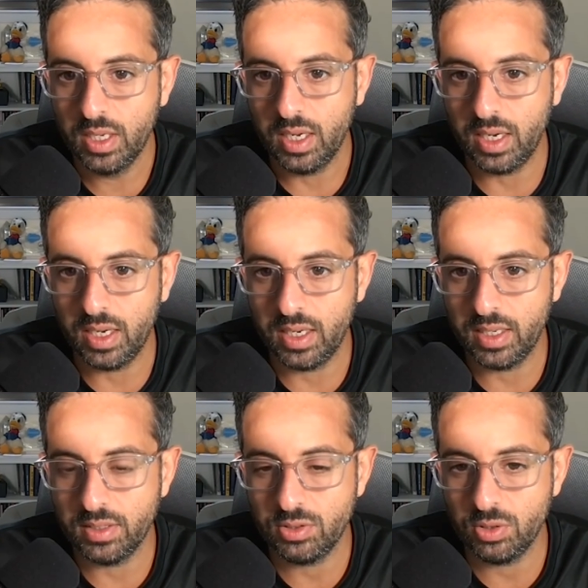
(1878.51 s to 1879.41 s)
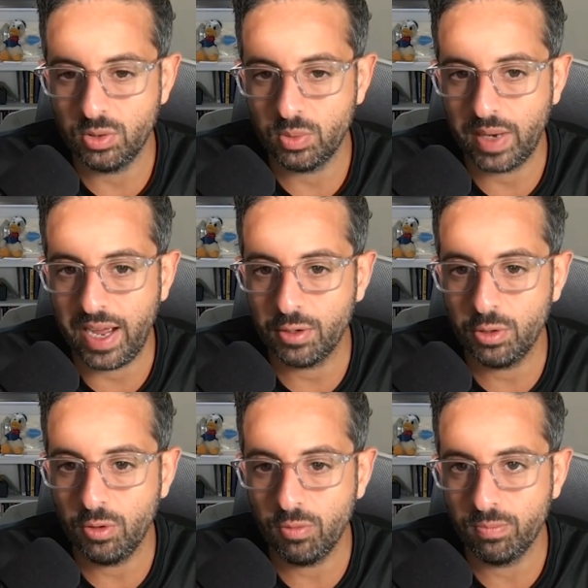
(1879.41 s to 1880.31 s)
to how
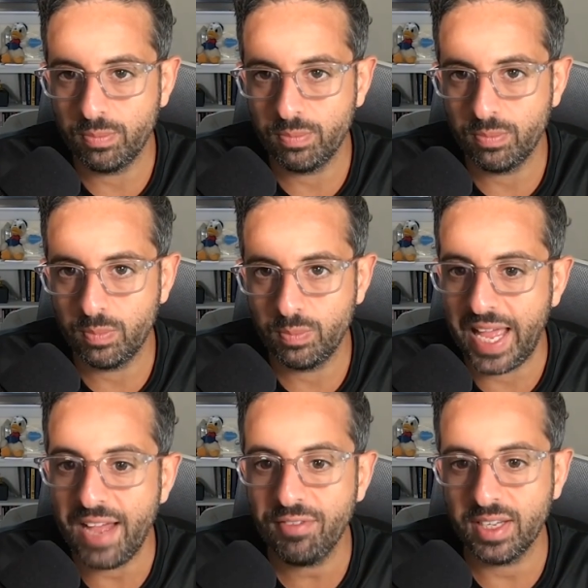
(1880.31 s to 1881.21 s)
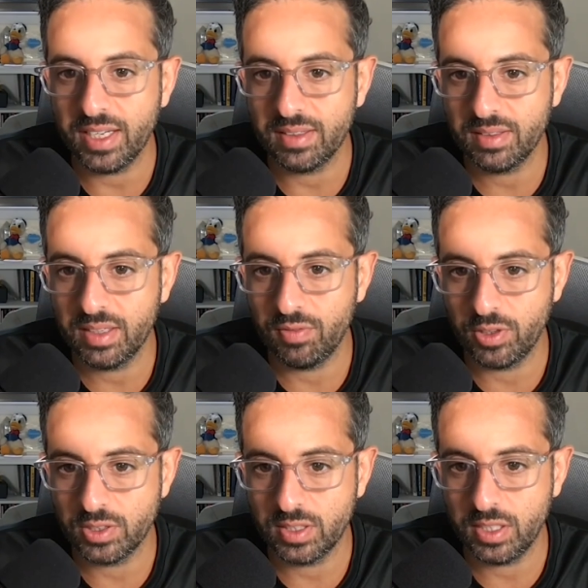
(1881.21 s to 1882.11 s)
you navigate
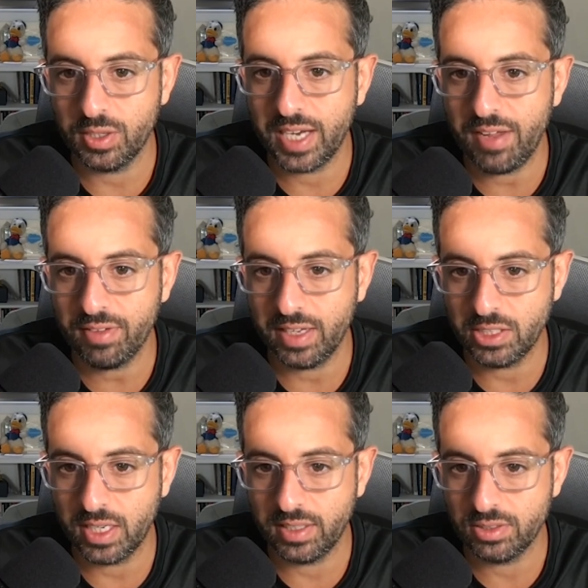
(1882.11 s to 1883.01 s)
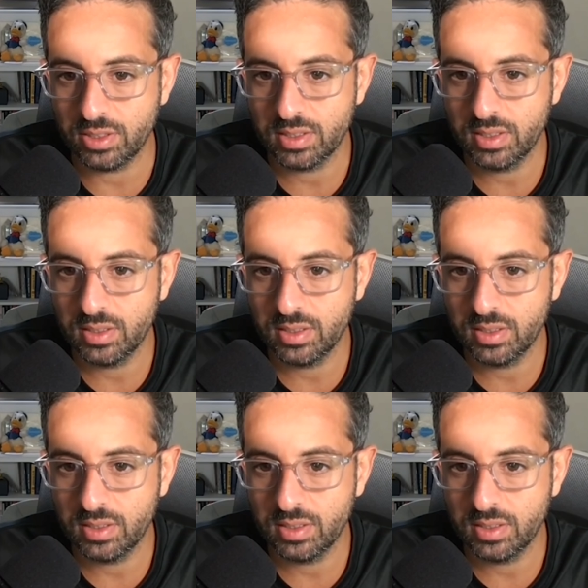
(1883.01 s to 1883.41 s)
adversity or navigate challenges?